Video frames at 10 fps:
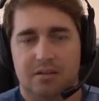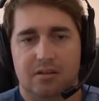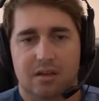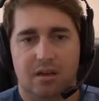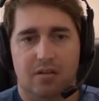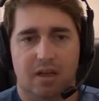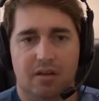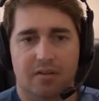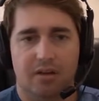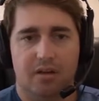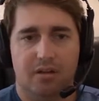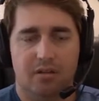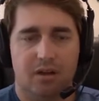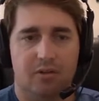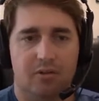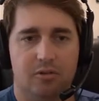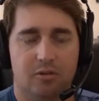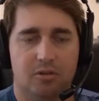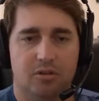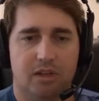Got a lot of loot in
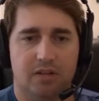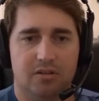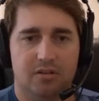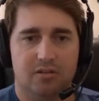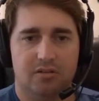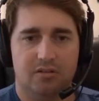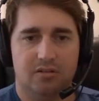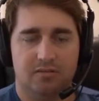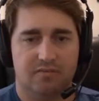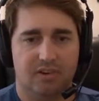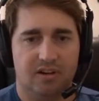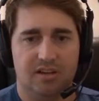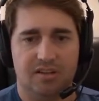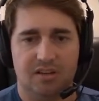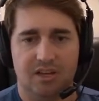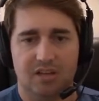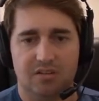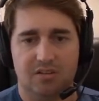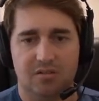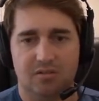those collectors. Very easy to get
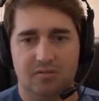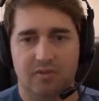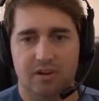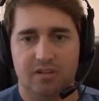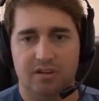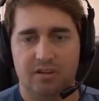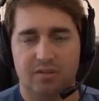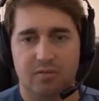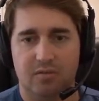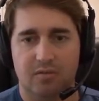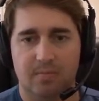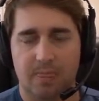to. Very accessible.